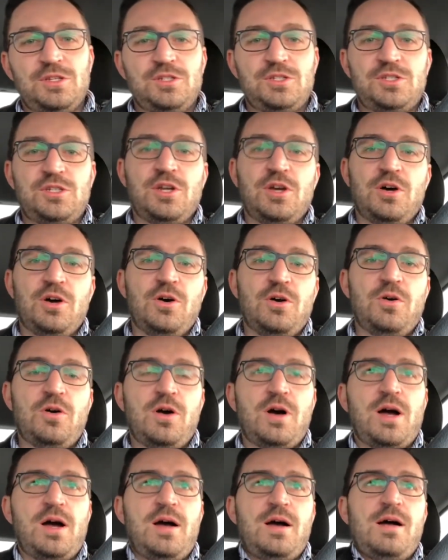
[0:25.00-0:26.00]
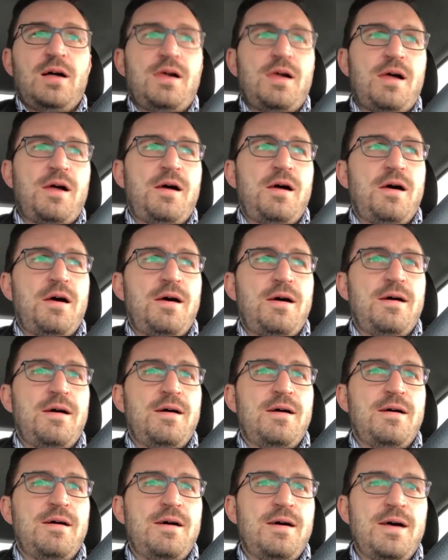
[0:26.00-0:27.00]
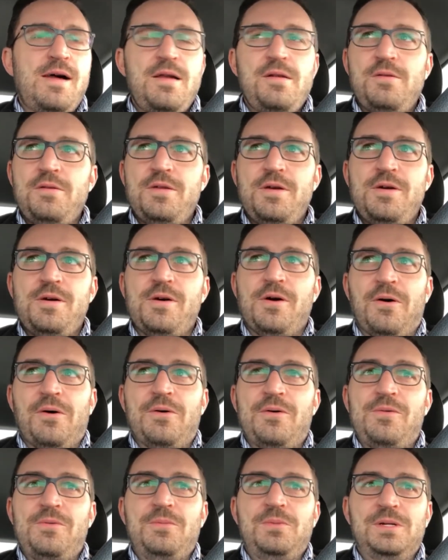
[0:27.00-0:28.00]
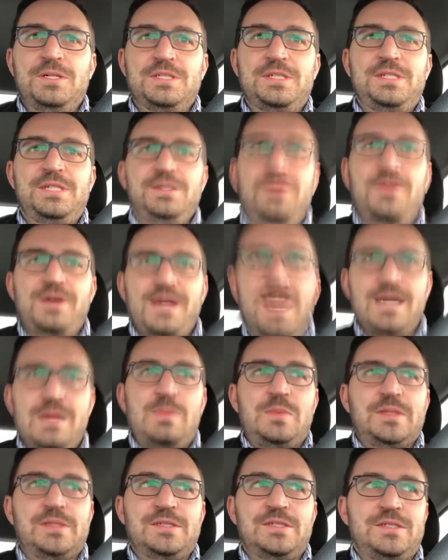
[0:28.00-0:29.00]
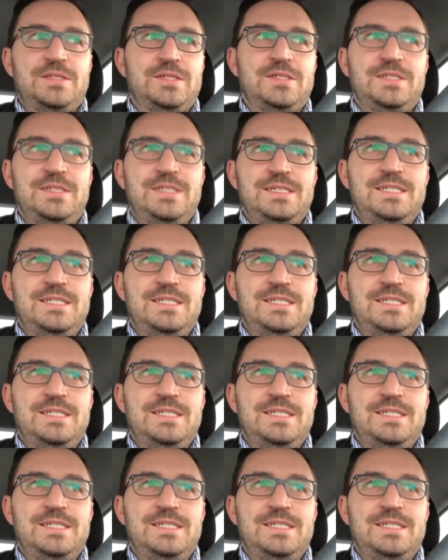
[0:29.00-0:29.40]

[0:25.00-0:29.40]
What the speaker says: So, I don't know. We'll see what happens.